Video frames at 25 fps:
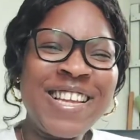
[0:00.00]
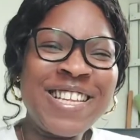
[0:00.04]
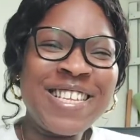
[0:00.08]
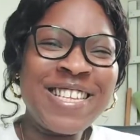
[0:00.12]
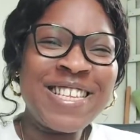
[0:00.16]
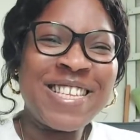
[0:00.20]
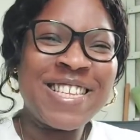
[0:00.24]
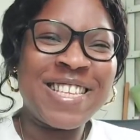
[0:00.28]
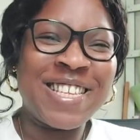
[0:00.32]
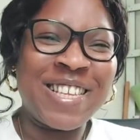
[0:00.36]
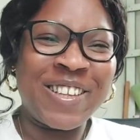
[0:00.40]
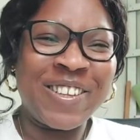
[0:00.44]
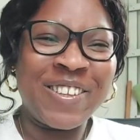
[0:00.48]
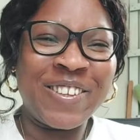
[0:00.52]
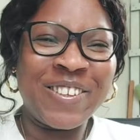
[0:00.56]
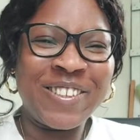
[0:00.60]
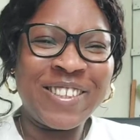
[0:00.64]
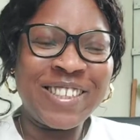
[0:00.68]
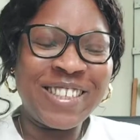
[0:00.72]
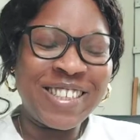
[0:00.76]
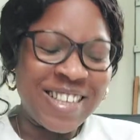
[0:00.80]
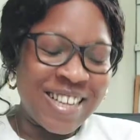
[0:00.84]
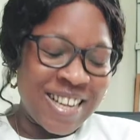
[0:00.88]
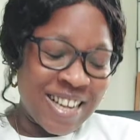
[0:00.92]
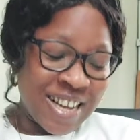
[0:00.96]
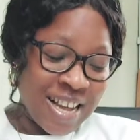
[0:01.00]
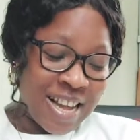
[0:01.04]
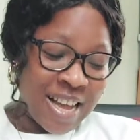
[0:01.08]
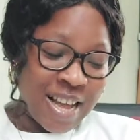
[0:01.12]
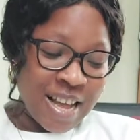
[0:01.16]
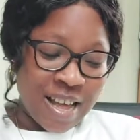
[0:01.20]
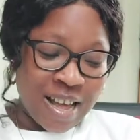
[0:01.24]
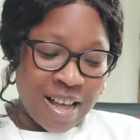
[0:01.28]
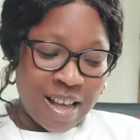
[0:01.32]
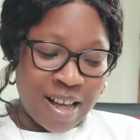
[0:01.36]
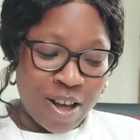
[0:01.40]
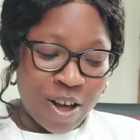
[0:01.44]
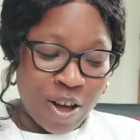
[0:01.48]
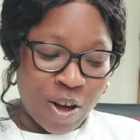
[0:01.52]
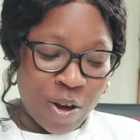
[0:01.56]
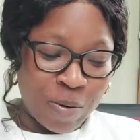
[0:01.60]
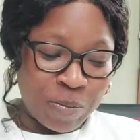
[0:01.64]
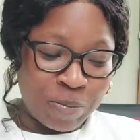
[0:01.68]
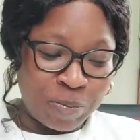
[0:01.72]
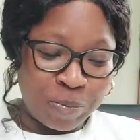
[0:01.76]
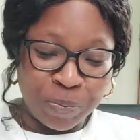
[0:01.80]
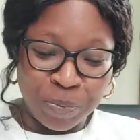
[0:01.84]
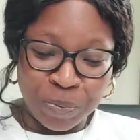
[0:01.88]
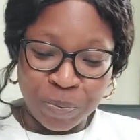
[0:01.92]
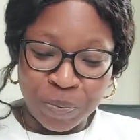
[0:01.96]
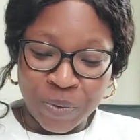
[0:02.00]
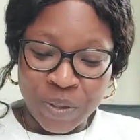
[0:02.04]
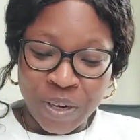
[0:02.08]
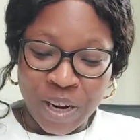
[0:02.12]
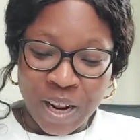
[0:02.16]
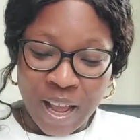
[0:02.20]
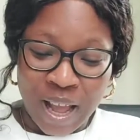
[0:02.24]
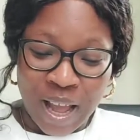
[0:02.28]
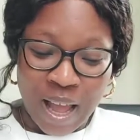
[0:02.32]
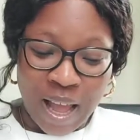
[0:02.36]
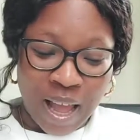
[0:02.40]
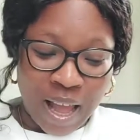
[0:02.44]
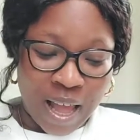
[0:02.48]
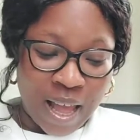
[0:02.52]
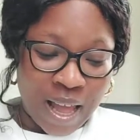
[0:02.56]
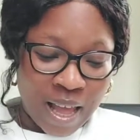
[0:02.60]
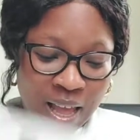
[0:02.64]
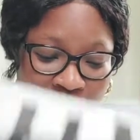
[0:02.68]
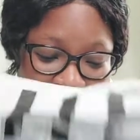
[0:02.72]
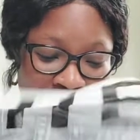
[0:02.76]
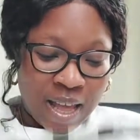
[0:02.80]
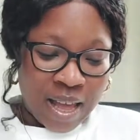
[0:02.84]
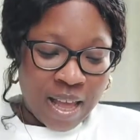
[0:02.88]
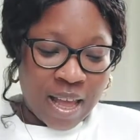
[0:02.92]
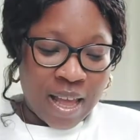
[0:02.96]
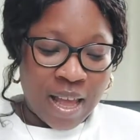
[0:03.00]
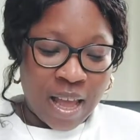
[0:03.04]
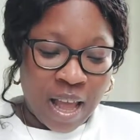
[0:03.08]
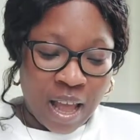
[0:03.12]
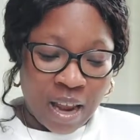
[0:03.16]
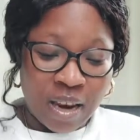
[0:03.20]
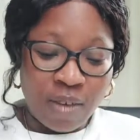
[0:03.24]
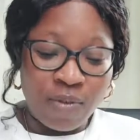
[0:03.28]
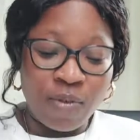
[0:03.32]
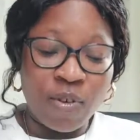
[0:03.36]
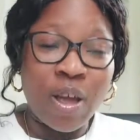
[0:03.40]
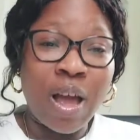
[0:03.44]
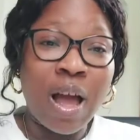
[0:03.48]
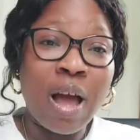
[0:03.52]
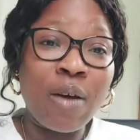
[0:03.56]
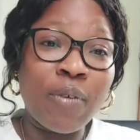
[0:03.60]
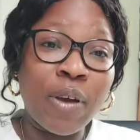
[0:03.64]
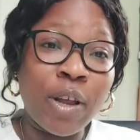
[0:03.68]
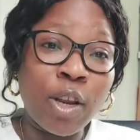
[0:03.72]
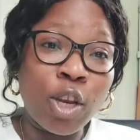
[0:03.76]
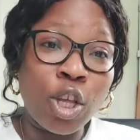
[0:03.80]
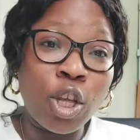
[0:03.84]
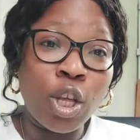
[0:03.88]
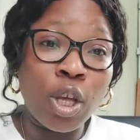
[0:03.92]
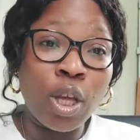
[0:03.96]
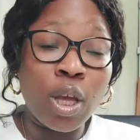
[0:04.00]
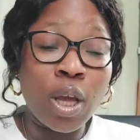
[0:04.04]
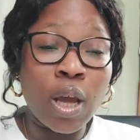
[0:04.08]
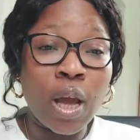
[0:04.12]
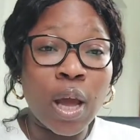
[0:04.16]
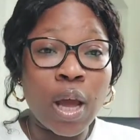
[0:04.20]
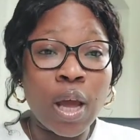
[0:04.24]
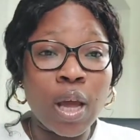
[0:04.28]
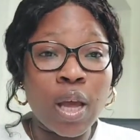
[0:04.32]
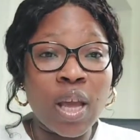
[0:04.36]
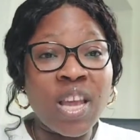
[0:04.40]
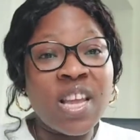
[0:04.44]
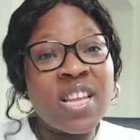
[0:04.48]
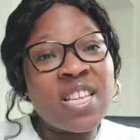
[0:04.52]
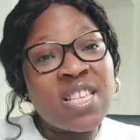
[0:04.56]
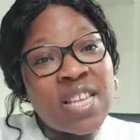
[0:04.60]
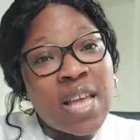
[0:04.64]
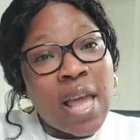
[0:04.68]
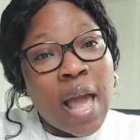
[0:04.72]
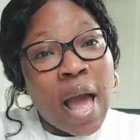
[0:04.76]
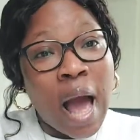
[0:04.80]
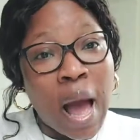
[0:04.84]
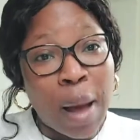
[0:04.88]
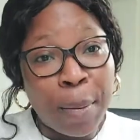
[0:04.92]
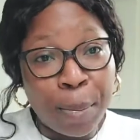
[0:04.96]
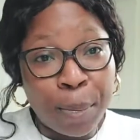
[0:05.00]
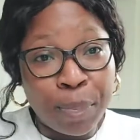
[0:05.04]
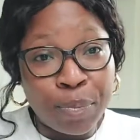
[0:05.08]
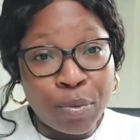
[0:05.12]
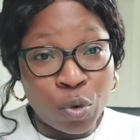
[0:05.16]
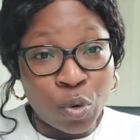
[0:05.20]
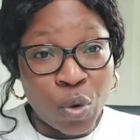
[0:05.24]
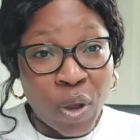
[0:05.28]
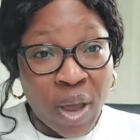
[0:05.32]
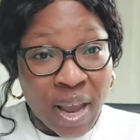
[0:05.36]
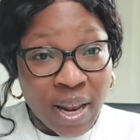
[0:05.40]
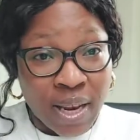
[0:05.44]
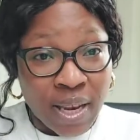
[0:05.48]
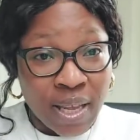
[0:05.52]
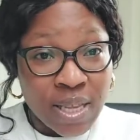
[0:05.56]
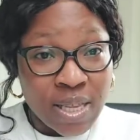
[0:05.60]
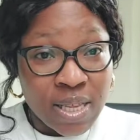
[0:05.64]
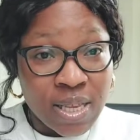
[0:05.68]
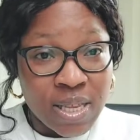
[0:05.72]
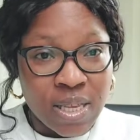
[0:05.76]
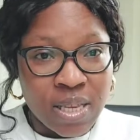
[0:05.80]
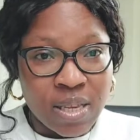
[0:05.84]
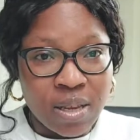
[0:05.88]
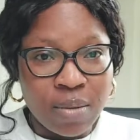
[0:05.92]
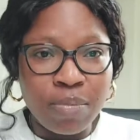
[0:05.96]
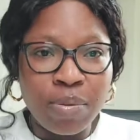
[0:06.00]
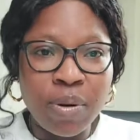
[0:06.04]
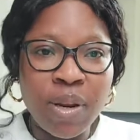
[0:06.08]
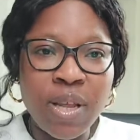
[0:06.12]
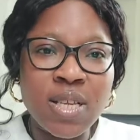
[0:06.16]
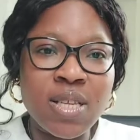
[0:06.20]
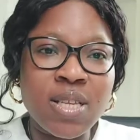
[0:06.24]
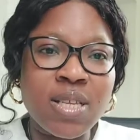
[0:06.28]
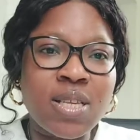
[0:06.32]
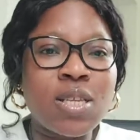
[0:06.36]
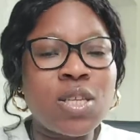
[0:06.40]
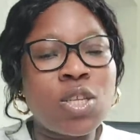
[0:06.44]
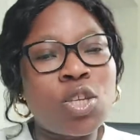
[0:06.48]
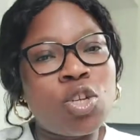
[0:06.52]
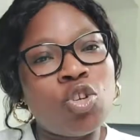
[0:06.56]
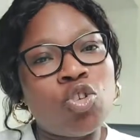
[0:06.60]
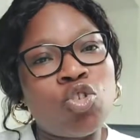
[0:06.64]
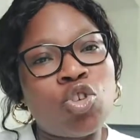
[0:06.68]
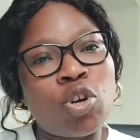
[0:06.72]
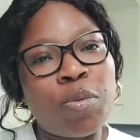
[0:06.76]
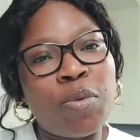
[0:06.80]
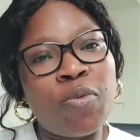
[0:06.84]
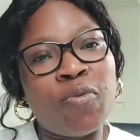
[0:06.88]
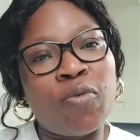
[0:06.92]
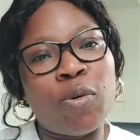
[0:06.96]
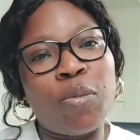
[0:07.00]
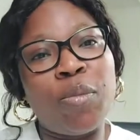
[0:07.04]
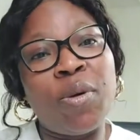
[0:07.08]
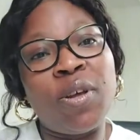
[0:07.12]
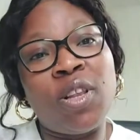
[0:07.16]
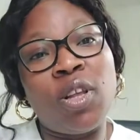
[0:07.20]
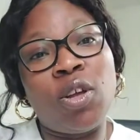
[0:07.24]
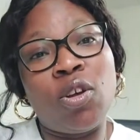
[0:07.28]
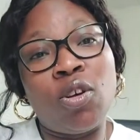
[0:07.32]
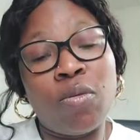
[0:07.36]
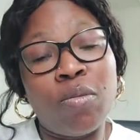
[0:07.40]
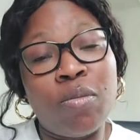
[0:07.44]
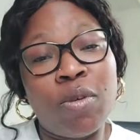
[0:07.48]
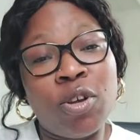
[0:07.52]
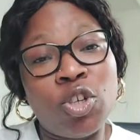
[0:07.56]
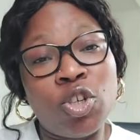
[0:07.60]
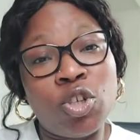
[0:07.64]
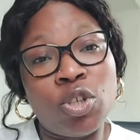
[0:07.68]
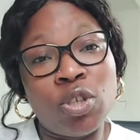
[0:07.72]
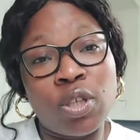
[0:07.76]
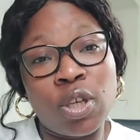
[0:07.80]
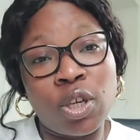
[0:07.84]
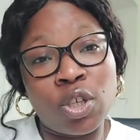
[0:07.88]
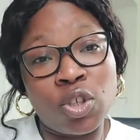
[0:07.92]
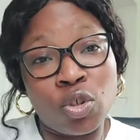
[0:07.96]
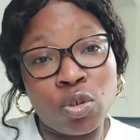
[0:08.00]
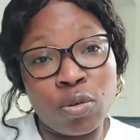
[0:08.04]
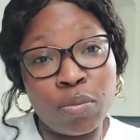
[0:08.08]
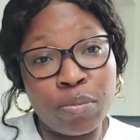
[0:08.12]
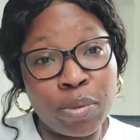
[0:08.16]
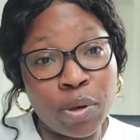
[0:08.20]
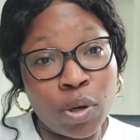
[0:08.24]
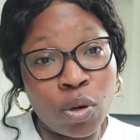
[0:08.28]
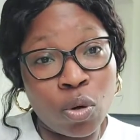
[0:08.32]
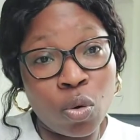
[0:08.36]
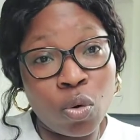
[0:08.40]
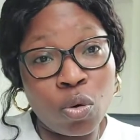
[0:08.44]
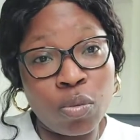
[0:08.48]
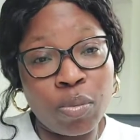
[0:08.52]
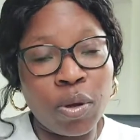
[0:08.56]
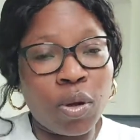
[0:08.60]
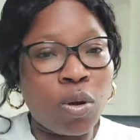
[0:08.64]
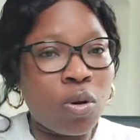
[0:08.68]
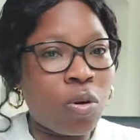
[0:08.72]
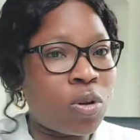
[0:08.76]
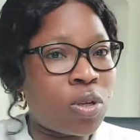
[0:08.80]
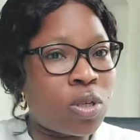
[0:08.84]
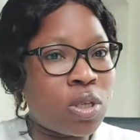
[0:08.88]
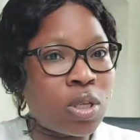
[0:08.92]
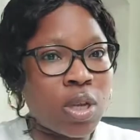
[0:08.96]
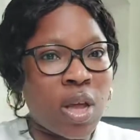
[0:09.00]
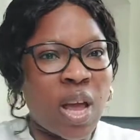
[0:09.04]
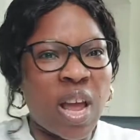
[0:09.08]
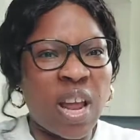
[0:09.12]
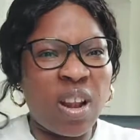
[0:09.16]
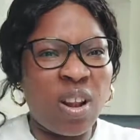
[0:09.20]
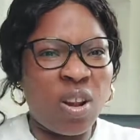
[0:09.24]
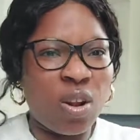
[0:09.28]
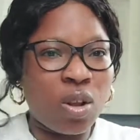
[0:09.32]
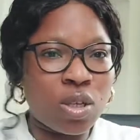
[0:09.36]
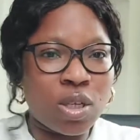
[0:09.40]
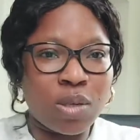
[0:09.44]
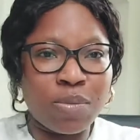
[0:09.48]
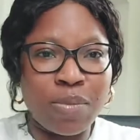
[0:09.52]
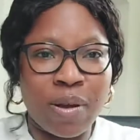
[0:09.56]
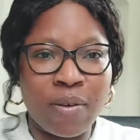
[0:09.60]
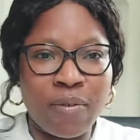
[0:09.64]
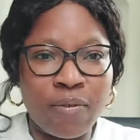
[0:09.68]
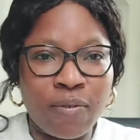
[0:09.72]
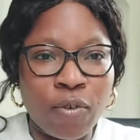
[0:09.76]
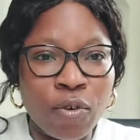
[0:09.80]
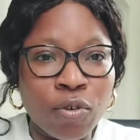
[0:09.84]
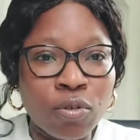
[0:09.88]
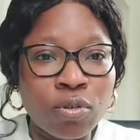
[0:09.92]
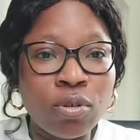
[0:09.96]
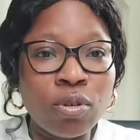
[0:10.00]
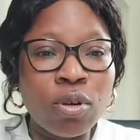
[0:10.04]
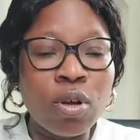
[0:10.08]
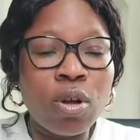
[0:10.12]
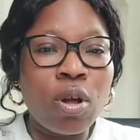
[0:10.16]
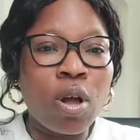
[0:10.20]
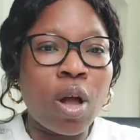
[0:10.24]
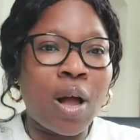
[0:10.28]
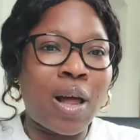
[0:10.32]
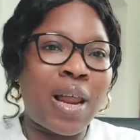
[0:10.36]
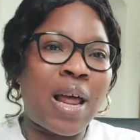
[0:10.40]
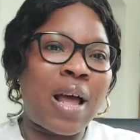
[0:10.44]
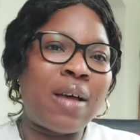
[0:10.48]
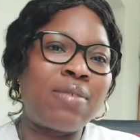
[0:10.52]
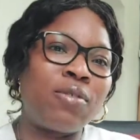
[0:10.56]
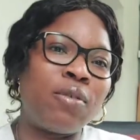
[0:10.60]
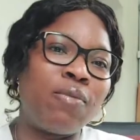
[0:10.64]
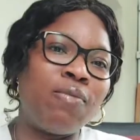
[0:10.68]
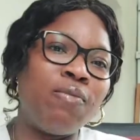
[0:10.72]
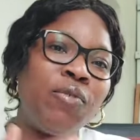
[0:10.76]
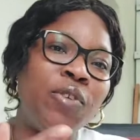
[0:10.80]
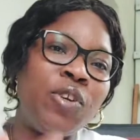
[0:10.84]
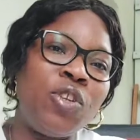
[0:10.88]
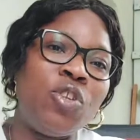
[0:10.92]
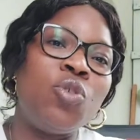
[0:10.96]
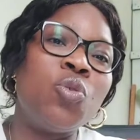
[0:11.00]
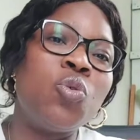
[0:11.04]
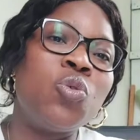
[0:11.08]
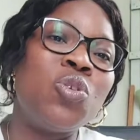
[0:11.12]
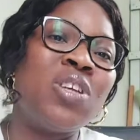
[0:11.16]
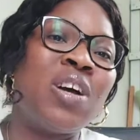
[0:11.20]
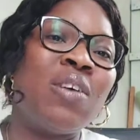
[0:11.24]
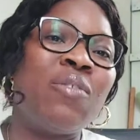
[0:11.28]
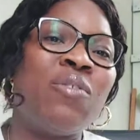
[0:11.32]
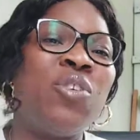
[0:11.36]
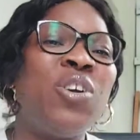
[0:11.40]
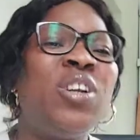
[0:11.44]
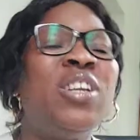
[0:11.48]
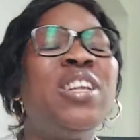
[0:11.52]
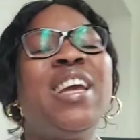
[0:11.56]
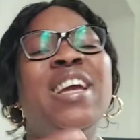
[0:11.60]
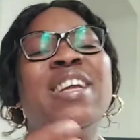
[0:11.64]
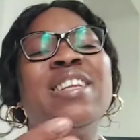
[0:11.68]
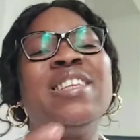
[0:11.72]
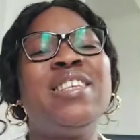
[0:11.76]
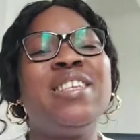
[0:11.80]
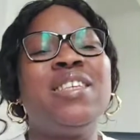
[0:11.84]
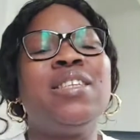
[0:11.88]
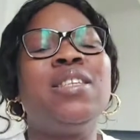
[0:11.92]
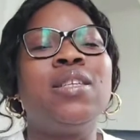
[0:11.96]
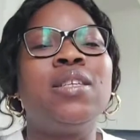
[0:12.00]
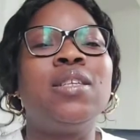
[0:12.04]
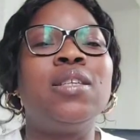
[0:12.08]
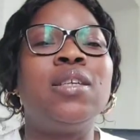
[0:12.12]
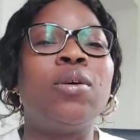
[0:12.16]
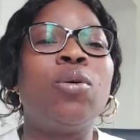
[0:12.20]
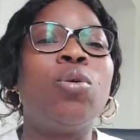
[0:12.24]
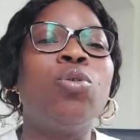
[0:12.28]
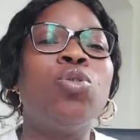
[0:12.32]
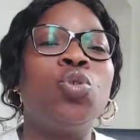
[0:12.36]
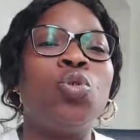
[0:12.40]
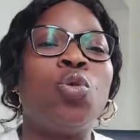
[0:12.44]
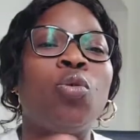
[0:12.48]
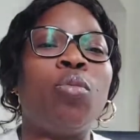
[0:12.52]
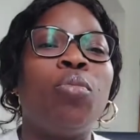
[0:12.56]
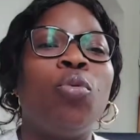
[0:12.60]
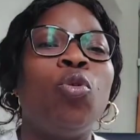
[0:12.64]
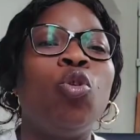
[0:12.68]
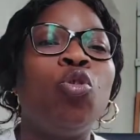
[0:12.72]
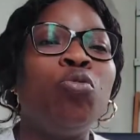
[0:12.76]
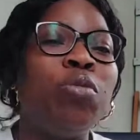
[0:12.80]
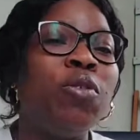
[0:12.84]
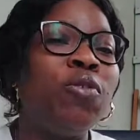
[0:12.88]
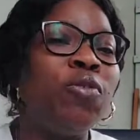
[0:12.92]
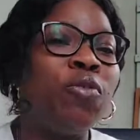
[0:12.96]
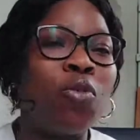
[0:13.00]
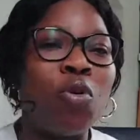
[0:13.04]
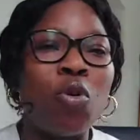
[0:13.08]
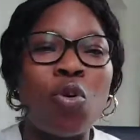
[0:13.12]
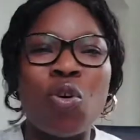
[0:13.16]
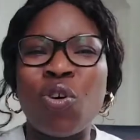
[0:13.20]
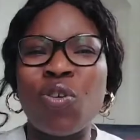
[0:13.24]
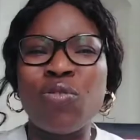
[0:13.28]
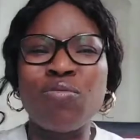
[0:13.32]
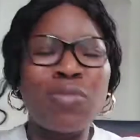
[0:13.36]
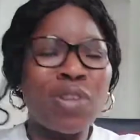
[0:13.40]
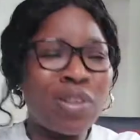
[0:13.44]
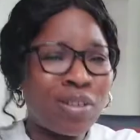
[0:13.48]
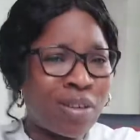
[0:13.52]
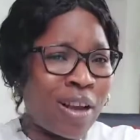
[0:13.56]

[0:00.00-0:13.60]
So and if you have any easy app to edit, please drop it for me in the comment section below, because I lost my phone and I have some videos I've already editing that I want to upload before.